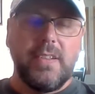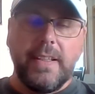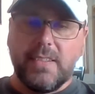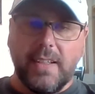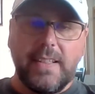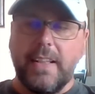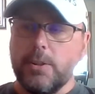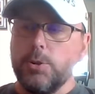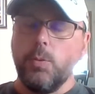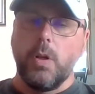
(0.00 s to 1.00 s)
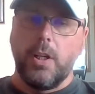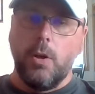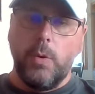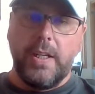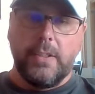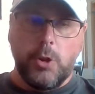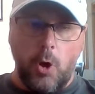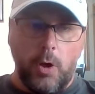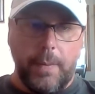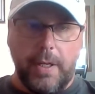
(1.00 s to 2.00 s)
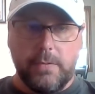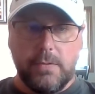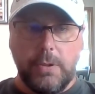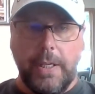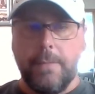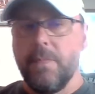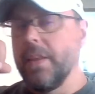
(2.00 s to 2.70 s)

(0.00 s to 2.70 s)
things like that you want to go in and talk about. Okay.